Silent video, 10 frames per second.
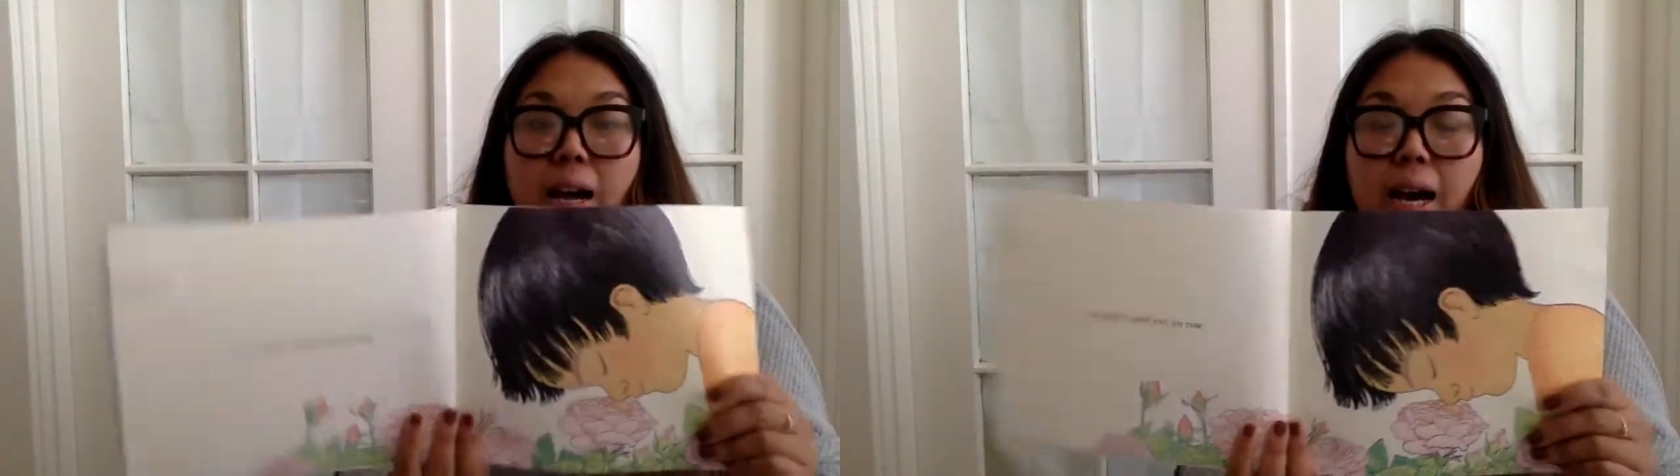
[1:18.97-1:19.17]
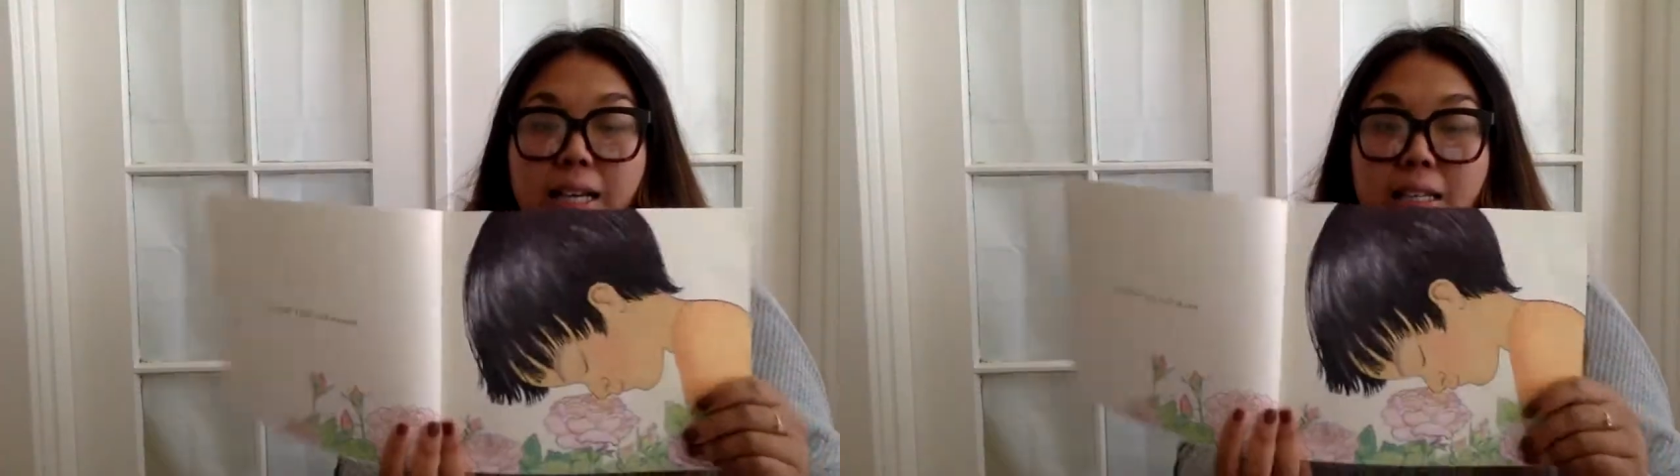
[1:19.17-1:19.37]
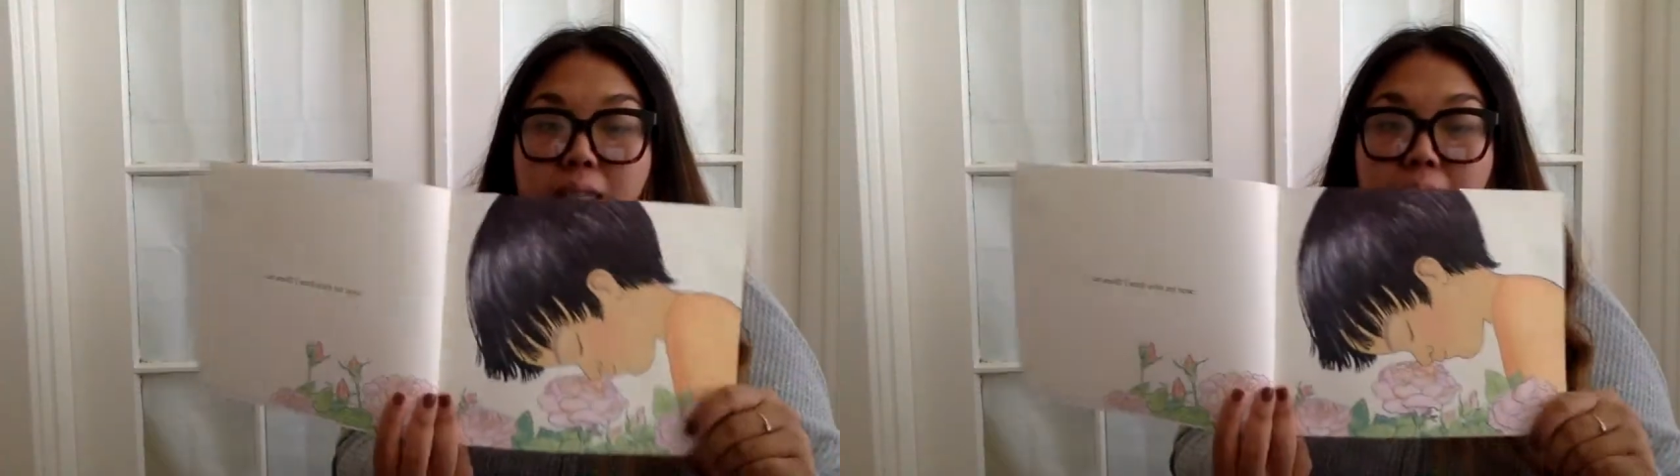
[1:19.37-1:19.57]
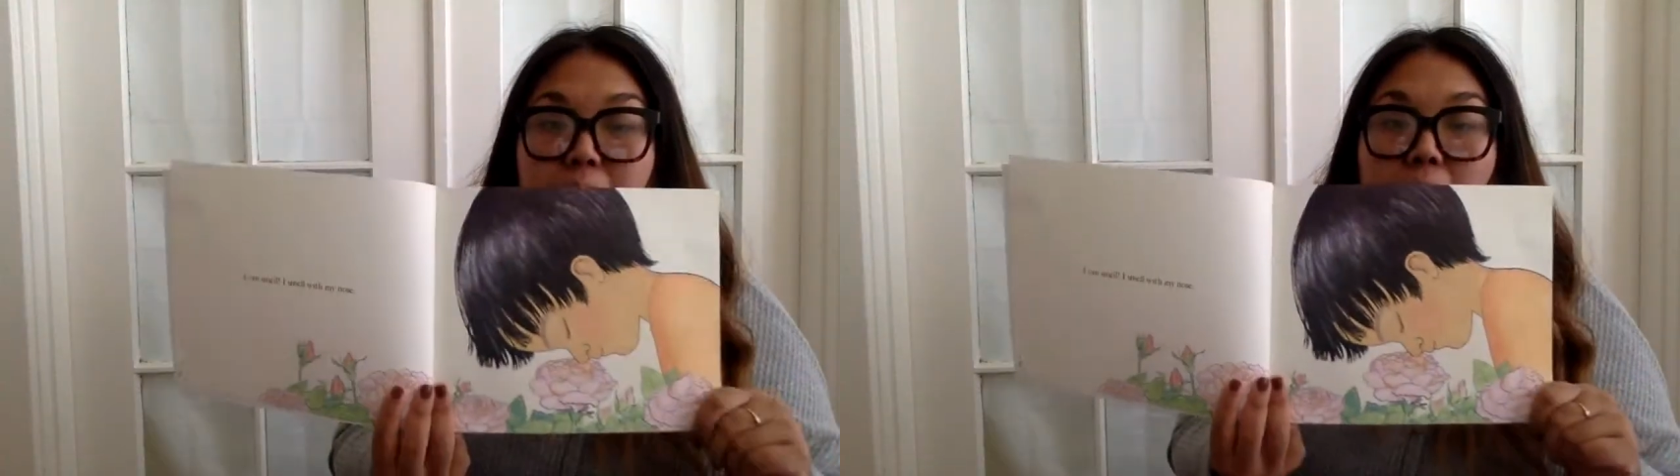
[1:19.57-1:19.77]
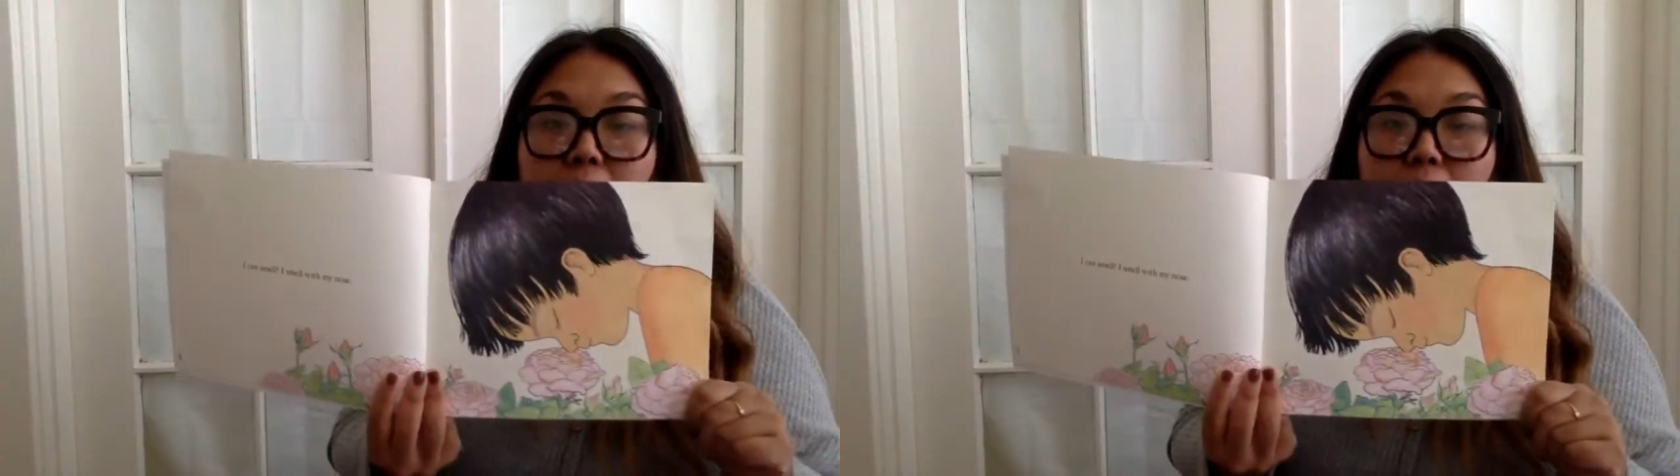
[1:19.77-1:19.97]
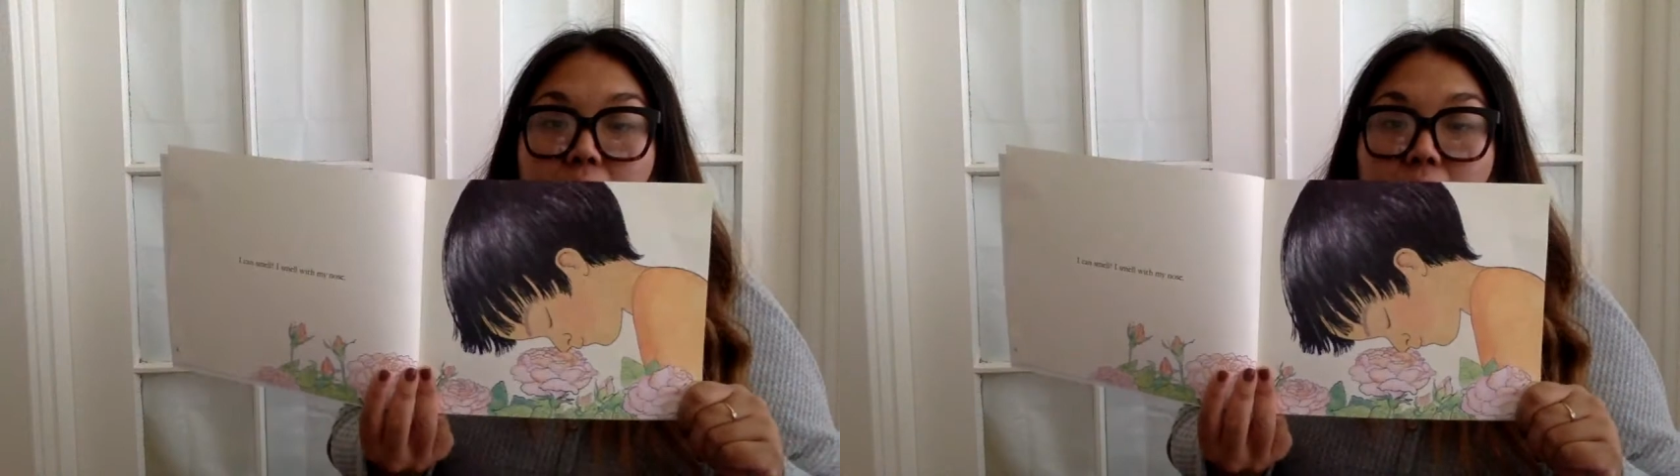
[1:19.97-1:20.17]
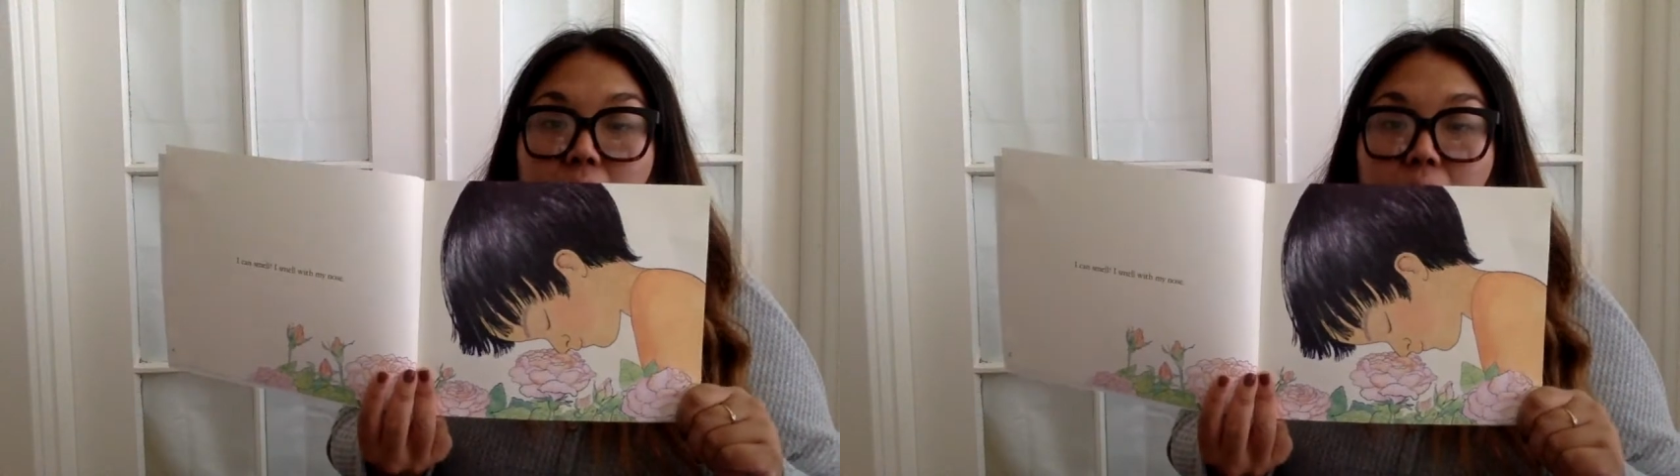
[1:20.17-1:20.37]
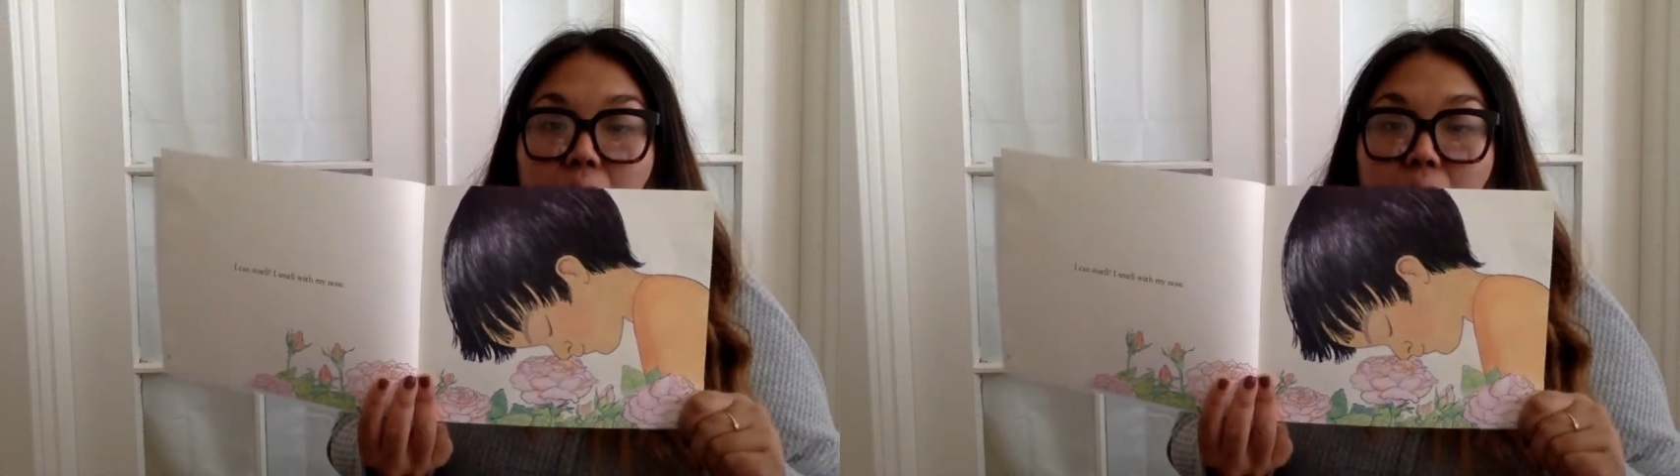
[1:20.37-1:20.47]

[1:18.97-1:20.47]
I smell